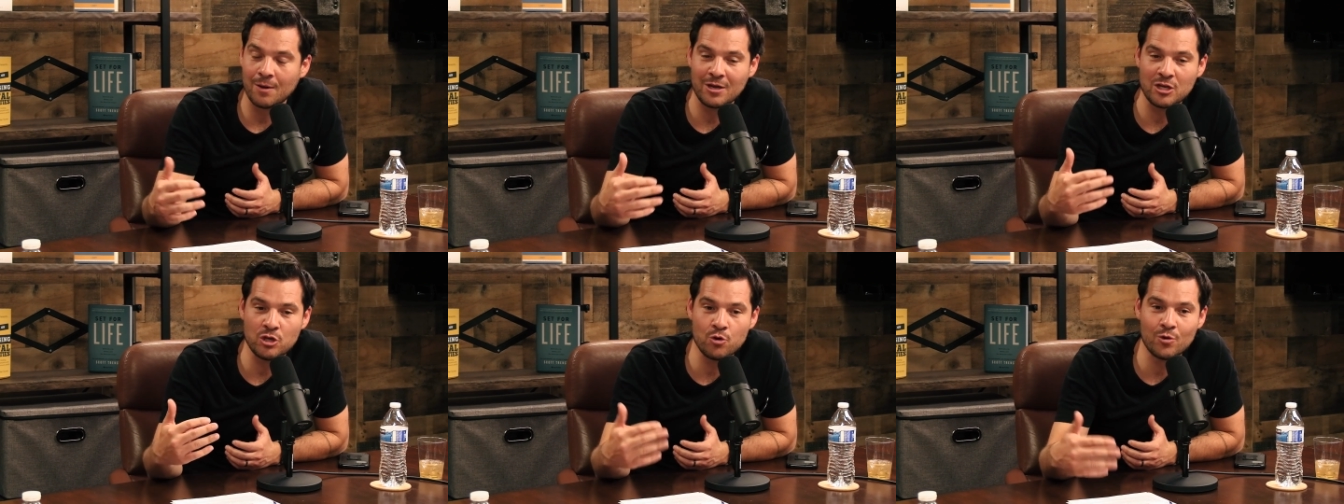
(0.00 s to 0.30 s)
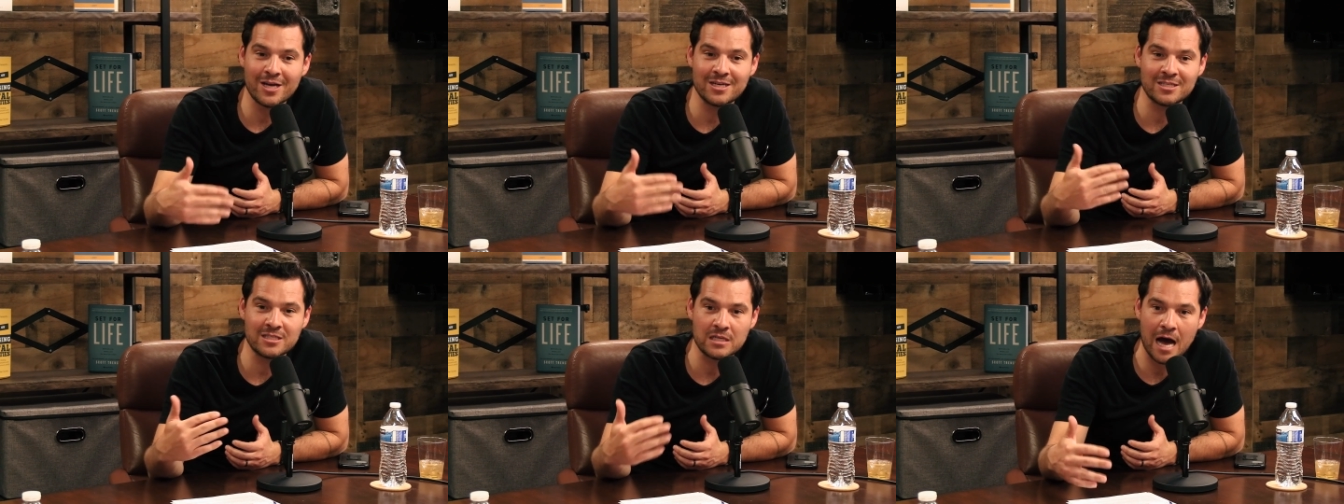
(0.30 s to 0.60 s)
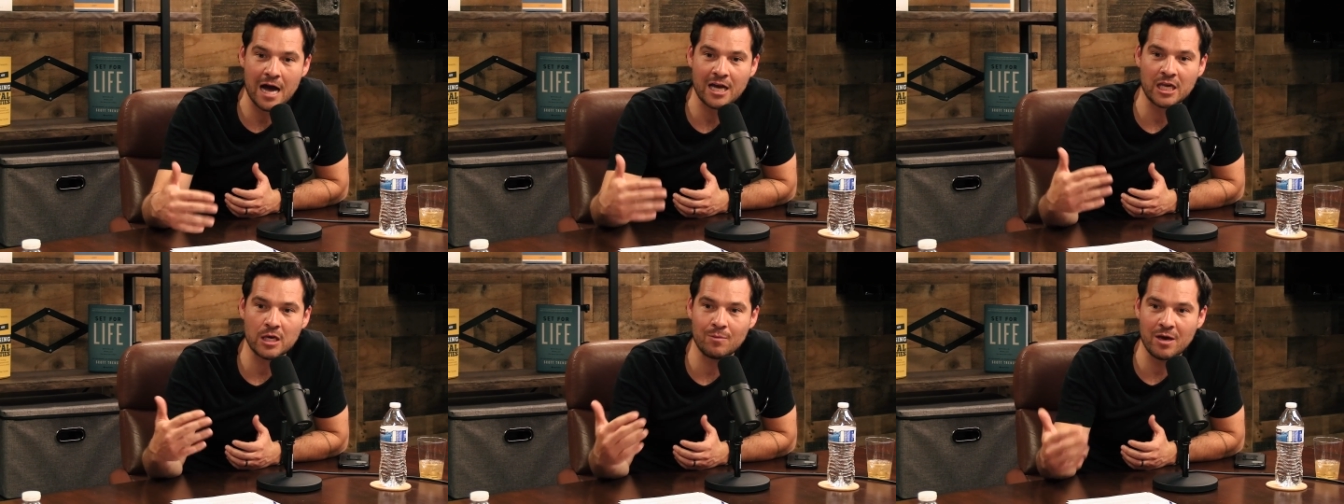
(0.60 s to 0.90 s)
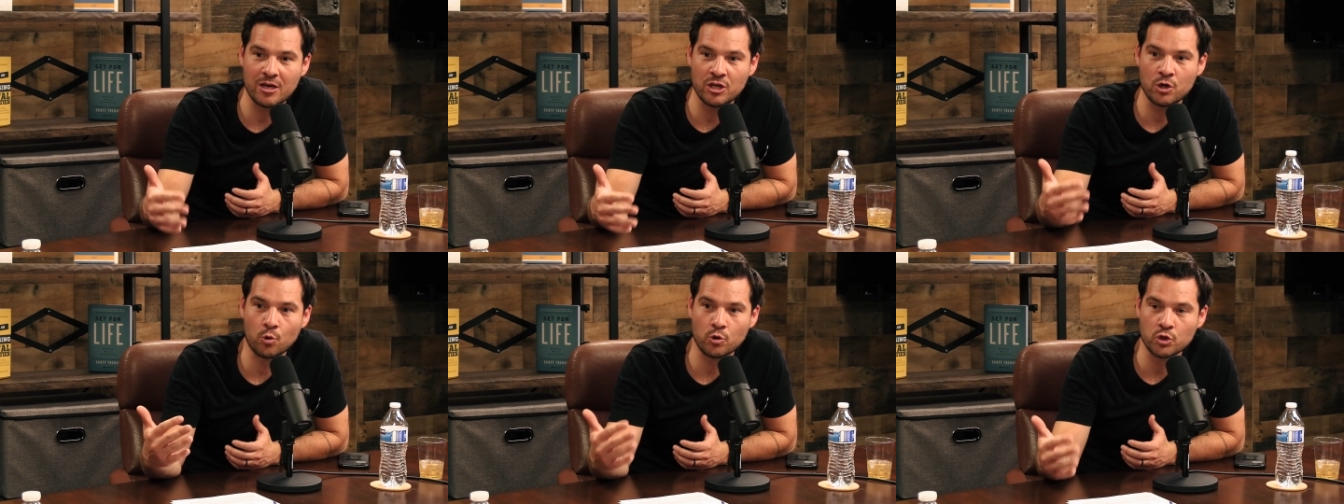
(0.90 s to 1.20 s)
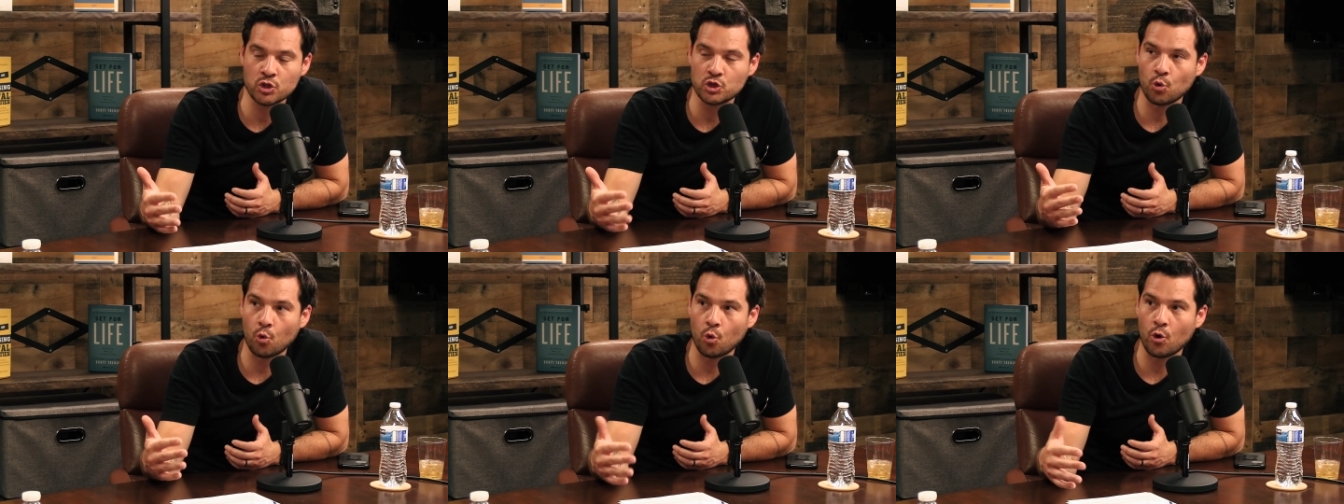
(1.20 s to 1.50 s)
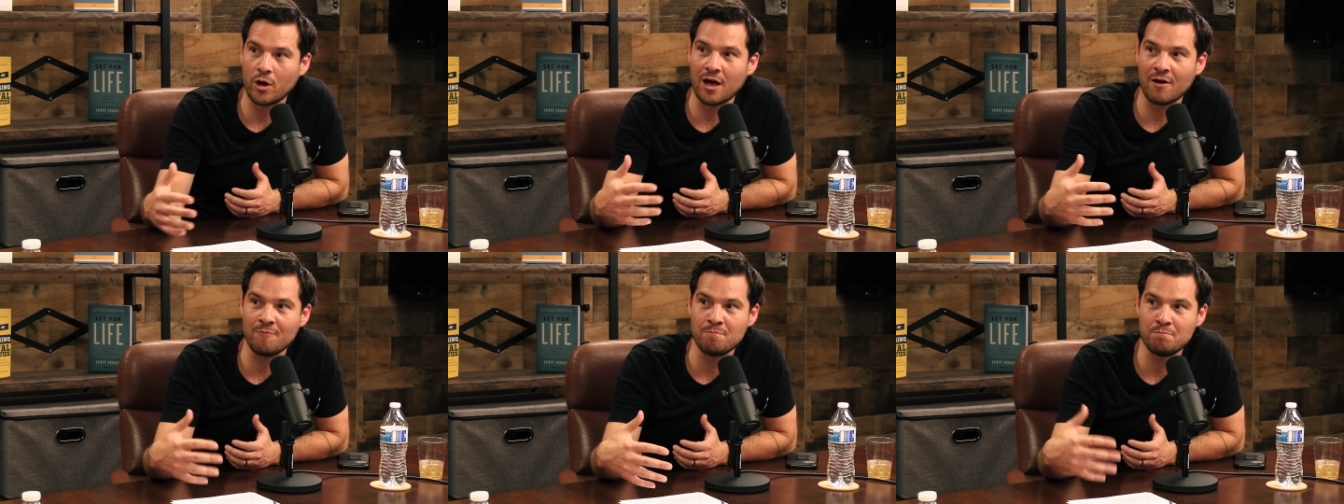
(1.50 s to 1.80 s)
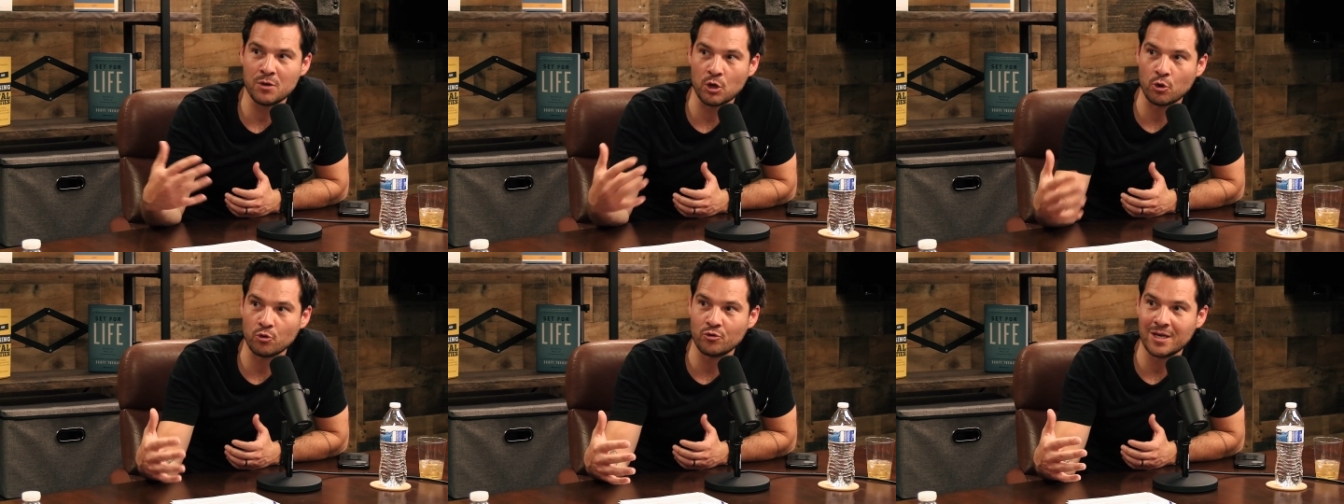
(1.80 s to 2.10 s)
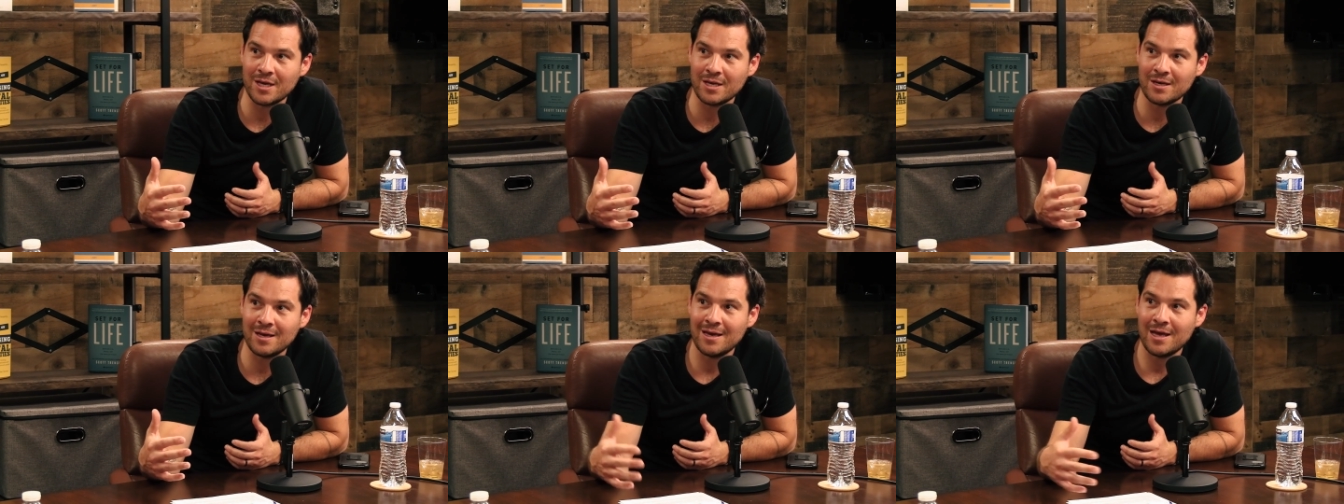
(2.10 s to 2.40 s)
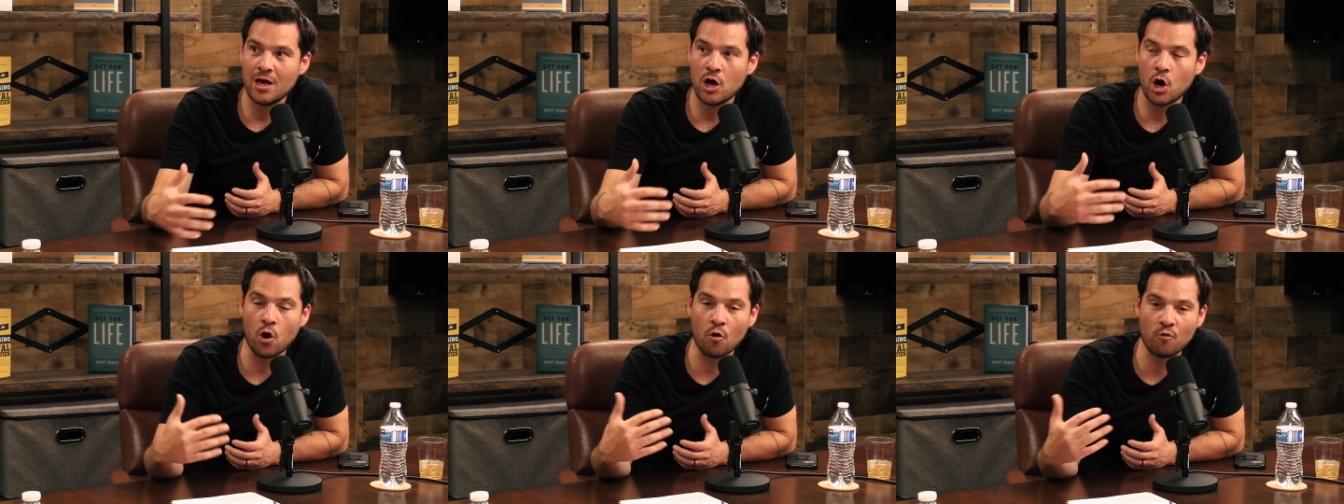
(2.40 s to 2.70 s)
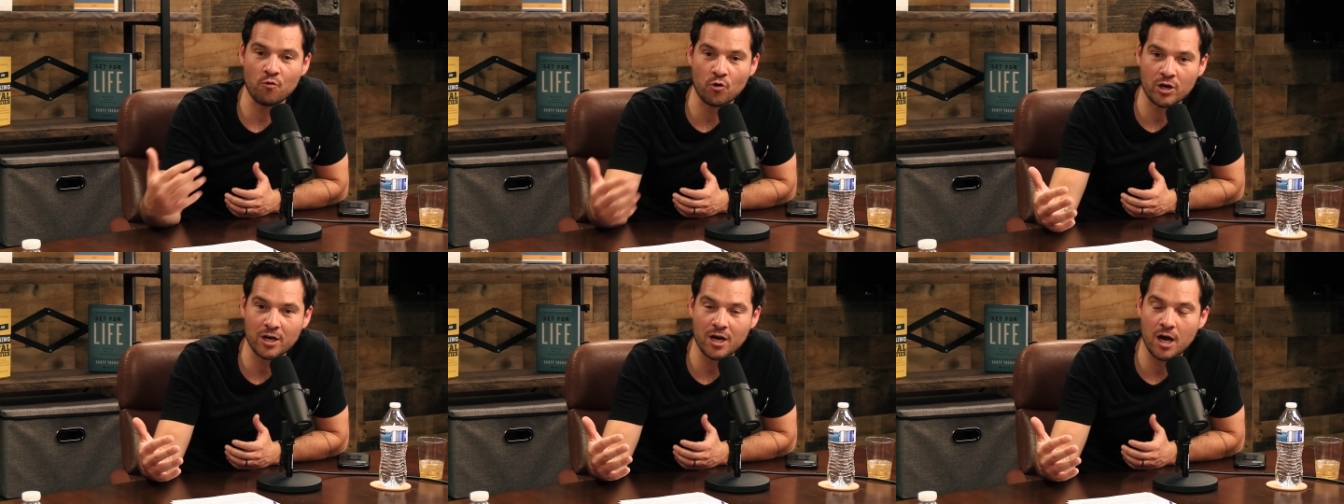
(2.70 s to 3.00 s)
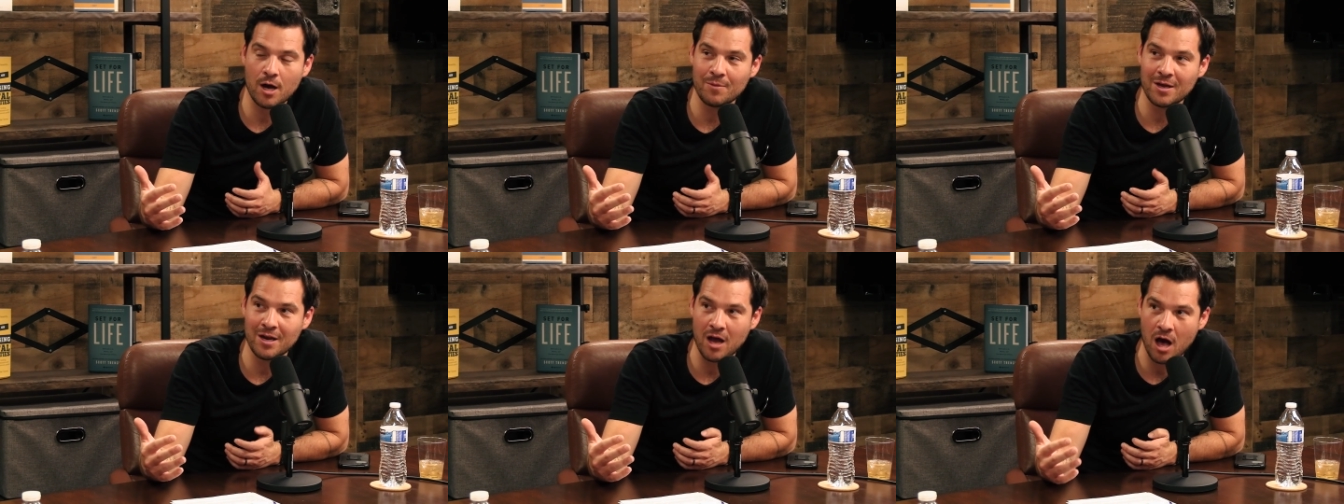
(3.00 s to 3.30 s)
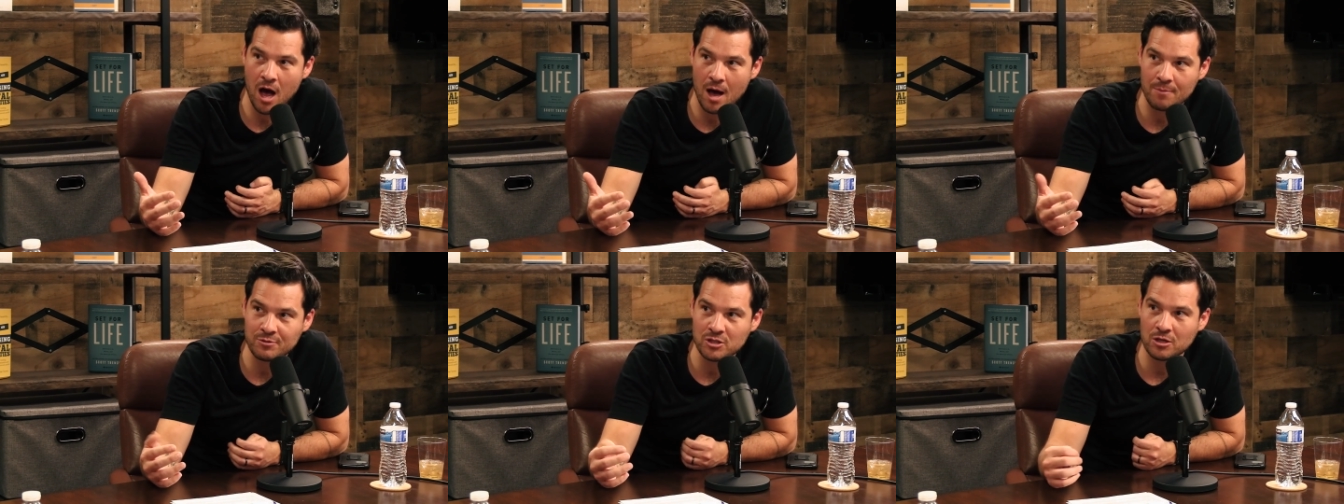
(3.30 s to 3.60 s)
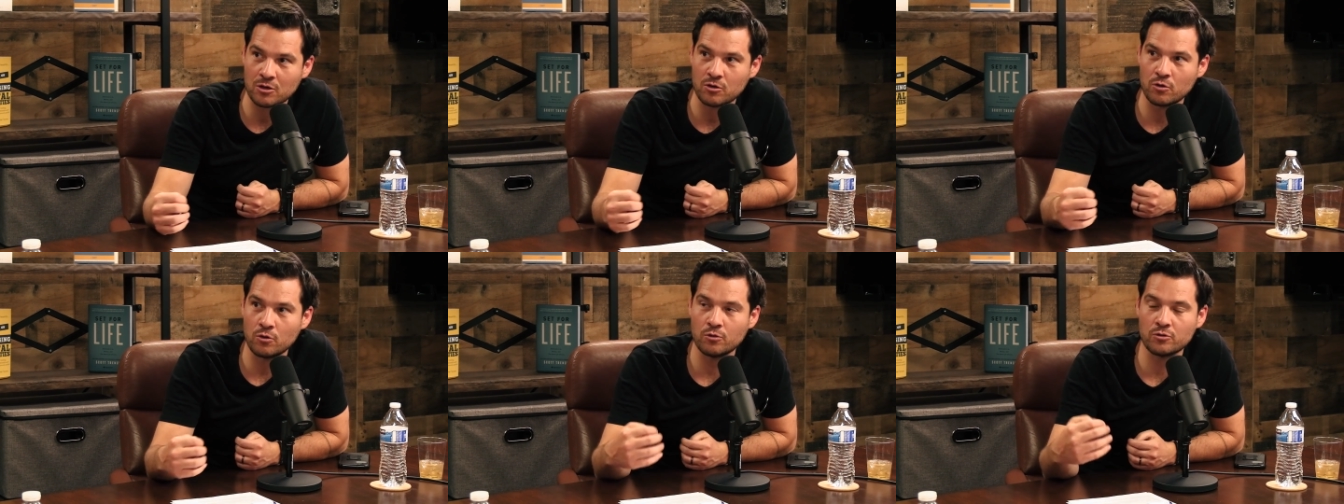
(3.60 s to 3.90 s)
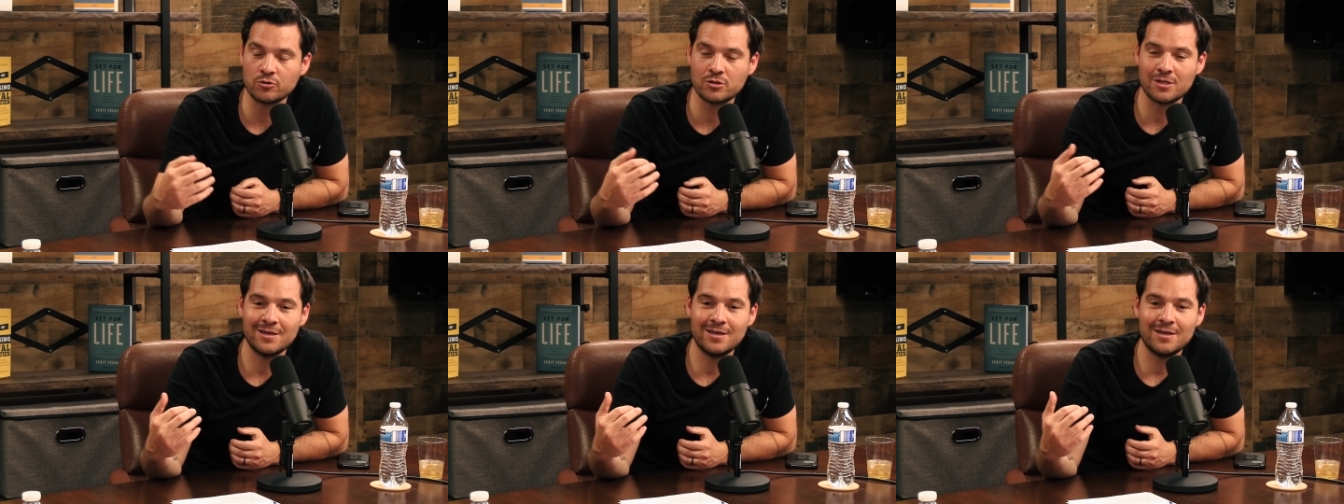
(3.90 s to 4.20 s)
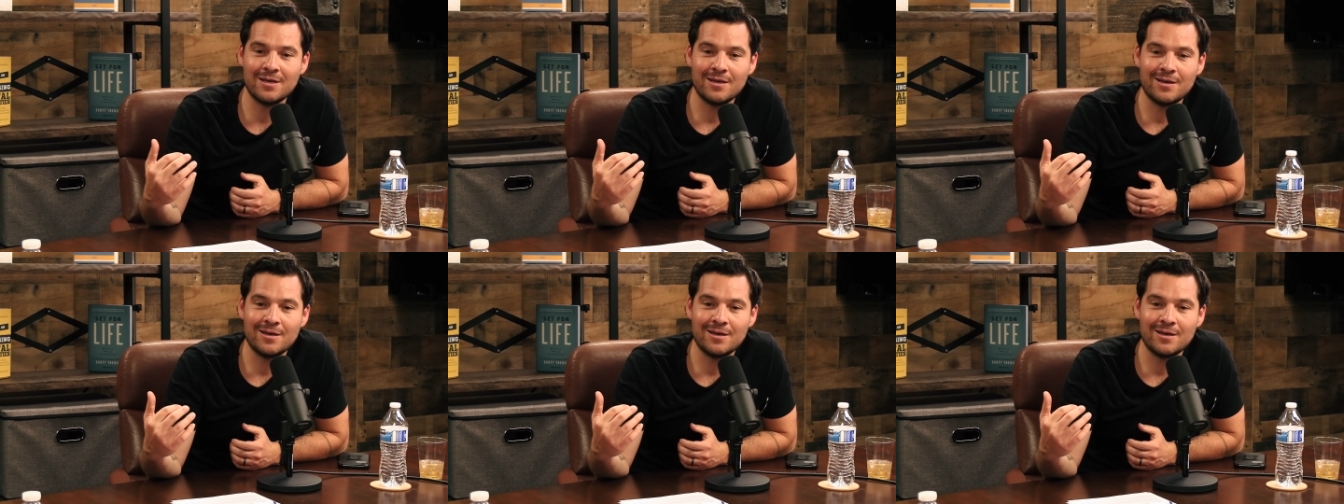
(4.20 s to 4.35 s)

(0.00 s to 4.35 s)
I mean, you can document your story of building, overcoming obstacles,